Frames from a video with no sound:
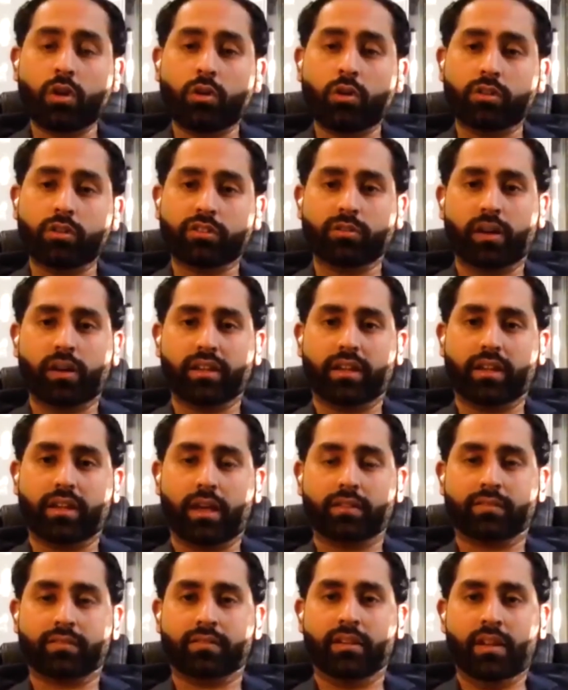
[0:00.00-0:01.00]
also, I
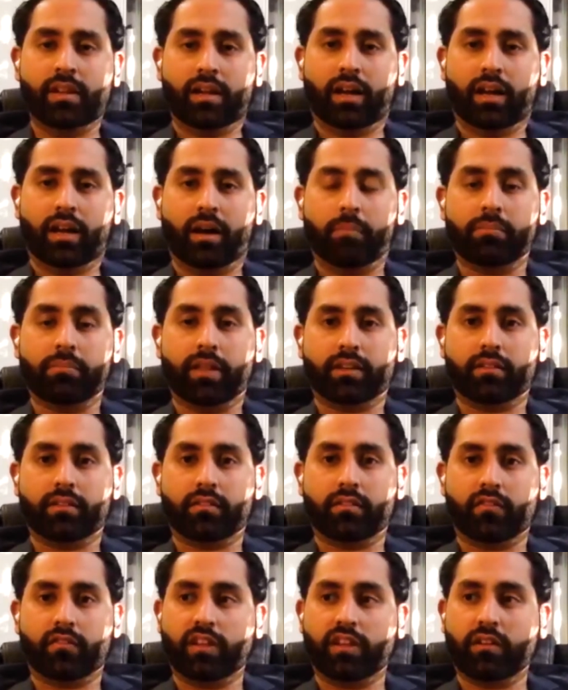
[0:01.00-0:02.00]
guess,
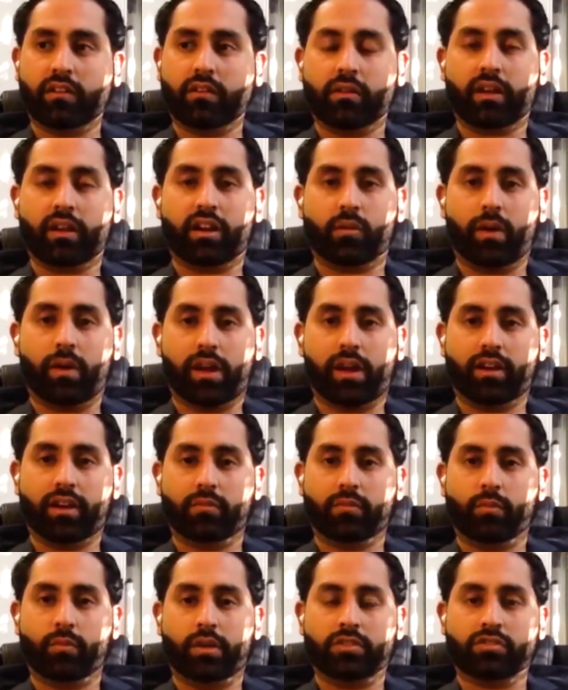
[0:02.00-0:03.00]
figuring out a way
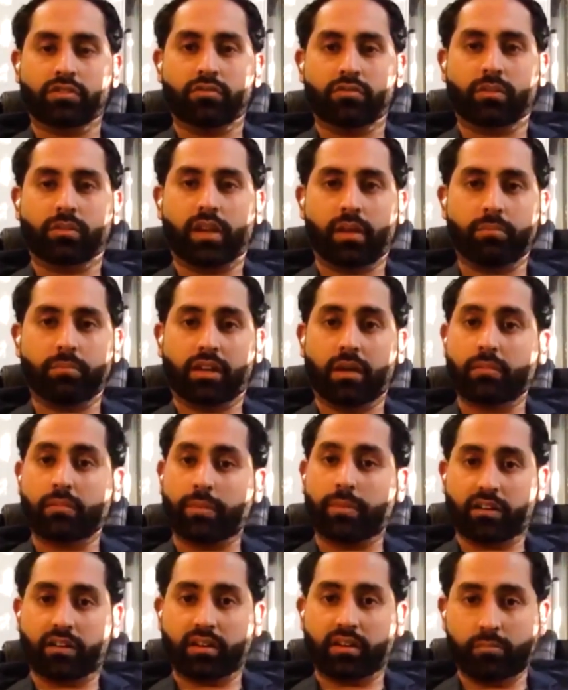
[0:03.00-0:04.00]
in which you can become
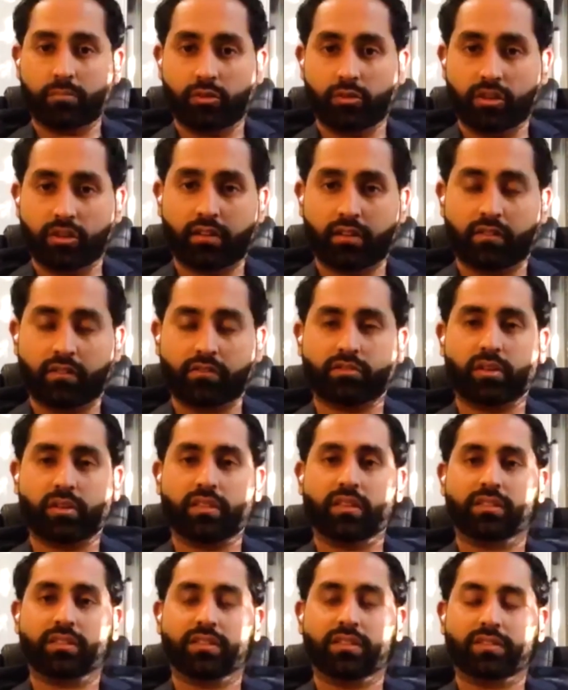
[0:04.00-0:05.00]
a better communicator. So
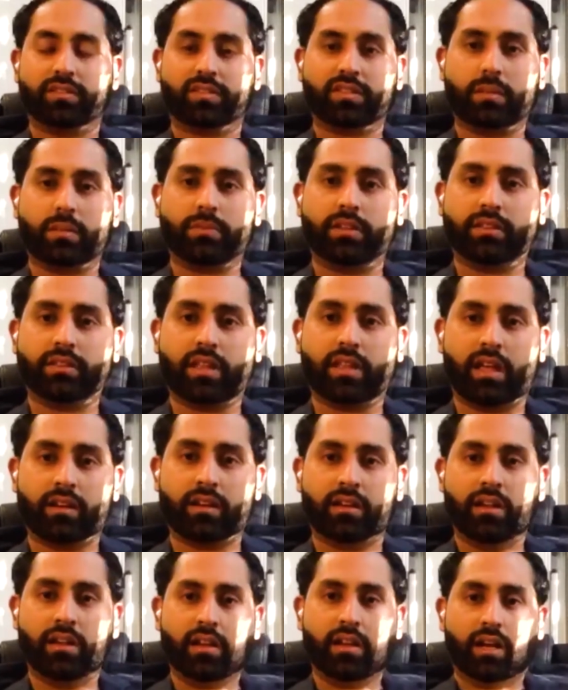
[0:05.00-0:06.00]
I think this is something
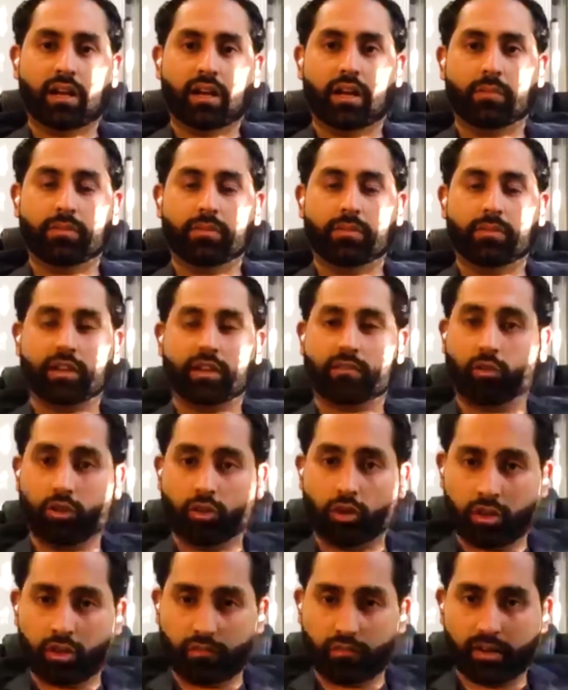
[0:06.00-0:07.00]
that, like for a
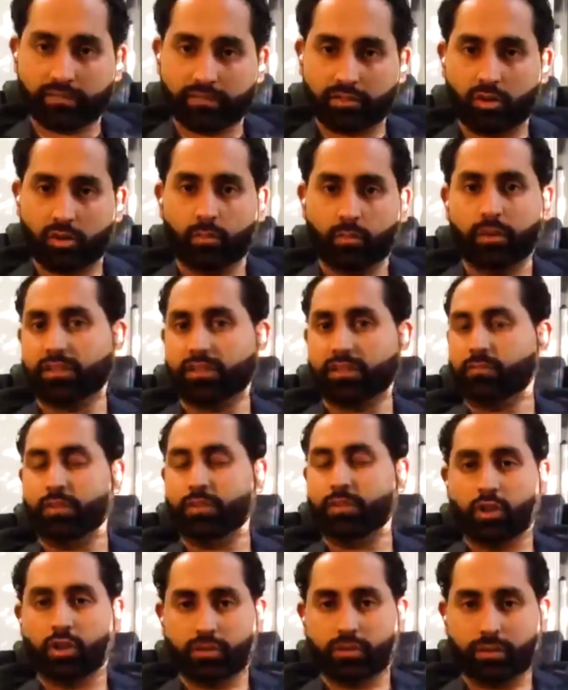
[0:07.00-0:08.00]
lot of us, we
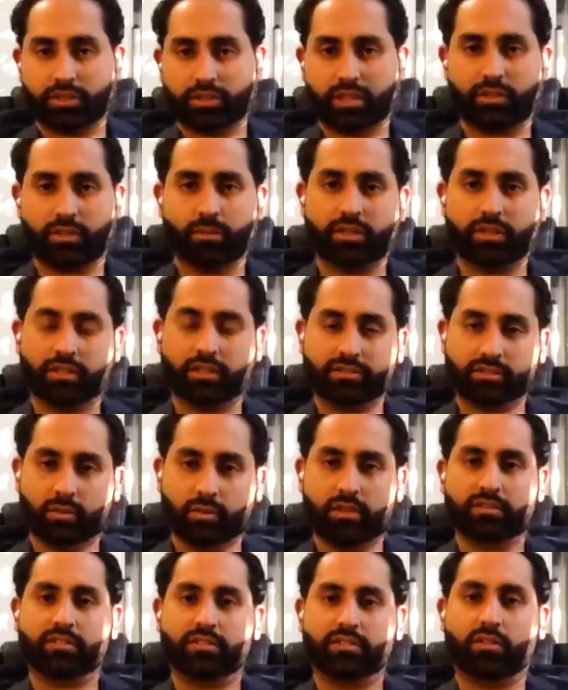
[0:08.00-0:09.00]
talk to each other, we tell
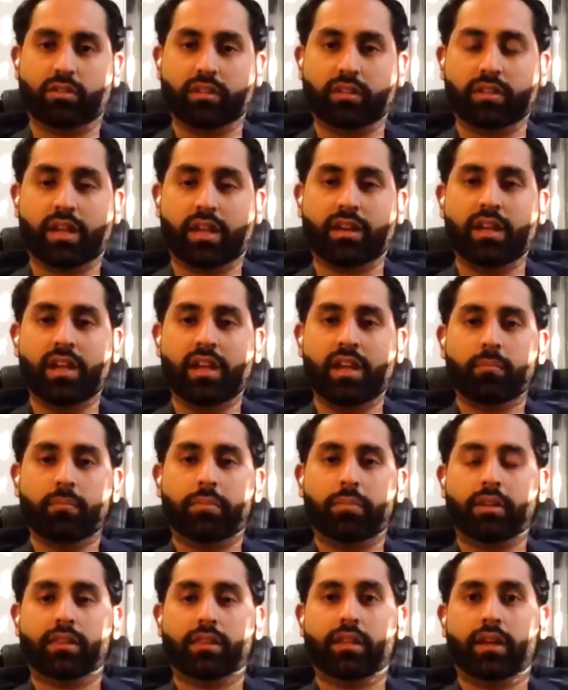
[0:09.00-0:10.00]
stories and all of that,
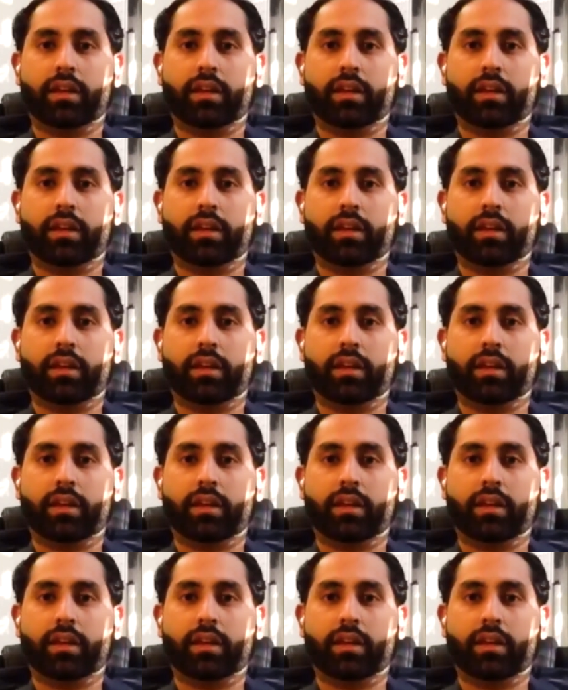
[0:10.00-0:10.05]
but